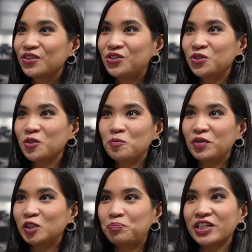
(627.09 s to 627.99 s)
to
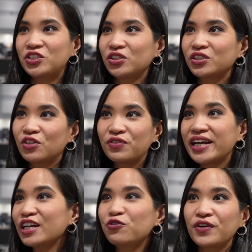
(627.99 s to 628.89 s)
post pictures of
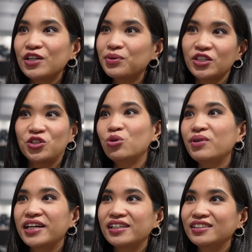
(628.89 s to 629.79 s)
anything we're
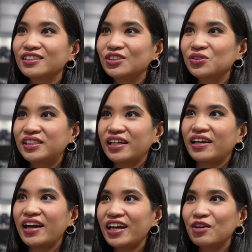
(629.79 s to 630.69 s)
doing, to say,
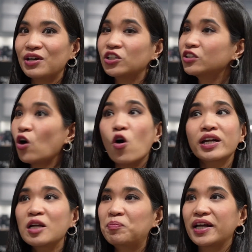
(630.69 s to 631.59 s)
hey, we're not
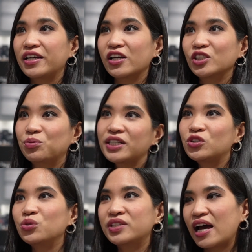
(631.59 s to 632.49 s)
only players, we
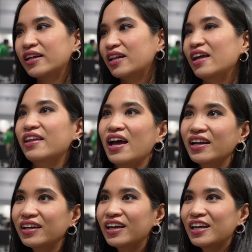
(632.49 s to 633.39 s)
do that.
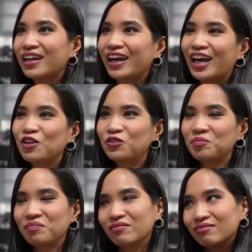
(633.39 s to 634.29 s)
And
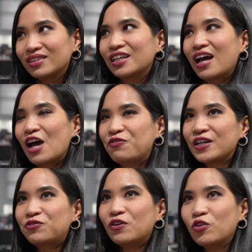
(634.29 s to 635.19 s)
I
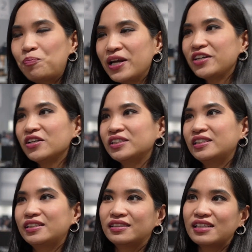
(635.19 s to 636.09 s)
think for the
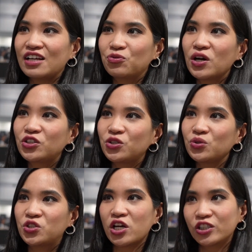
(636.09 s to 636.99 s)
players that want to
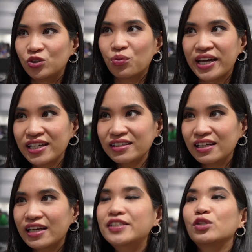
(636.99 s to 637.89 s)
just win,
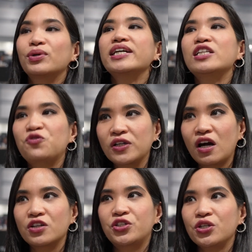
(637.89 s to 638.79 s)
it's really
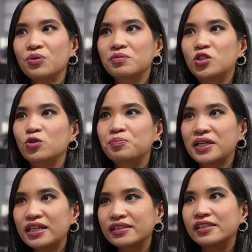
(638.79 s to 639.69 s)
difficult too to
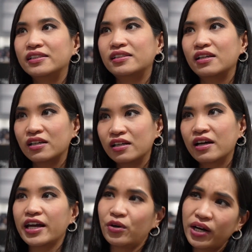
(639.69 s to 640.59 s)
be in this
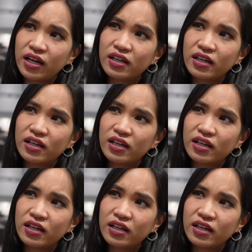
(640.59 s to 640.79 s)
era.